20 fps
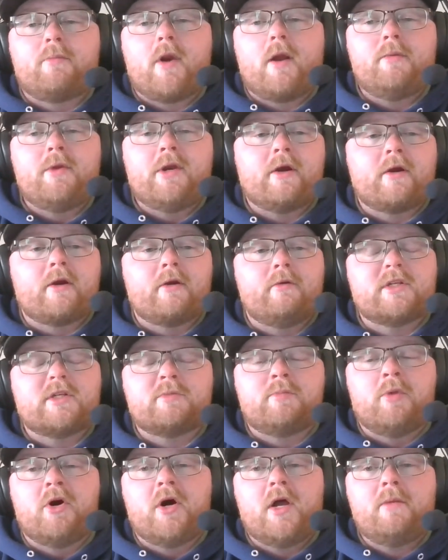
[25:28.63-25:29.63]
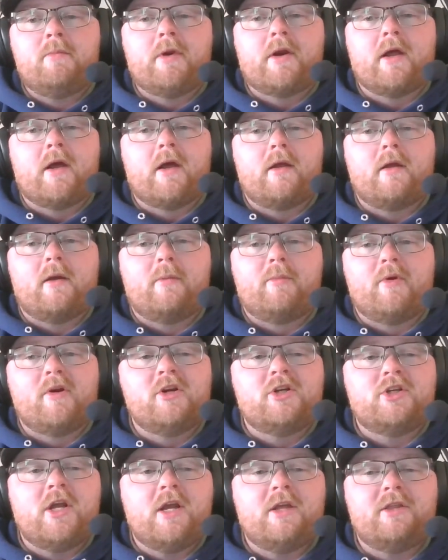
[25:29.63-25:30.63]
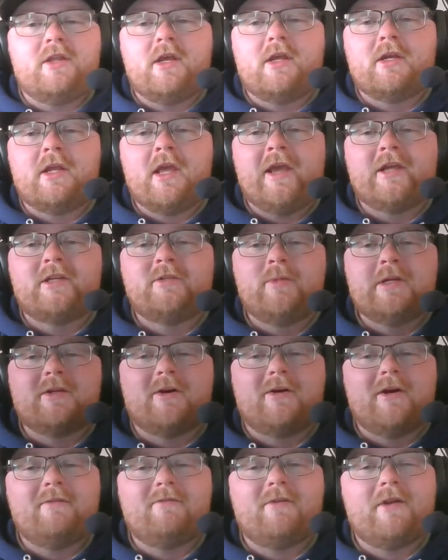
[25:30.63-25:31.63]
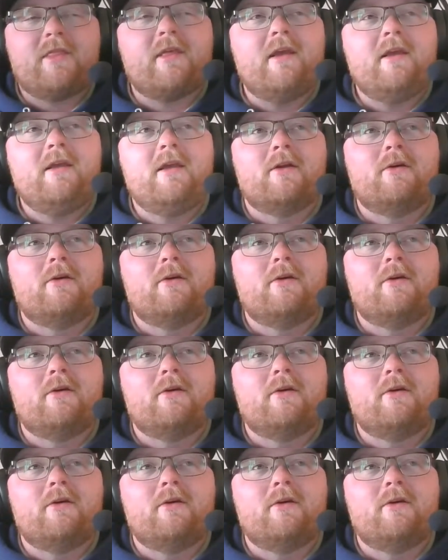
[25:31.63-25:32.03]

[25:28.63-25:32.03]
I'm probably not going to respond, but I appreciate the engagement on everything.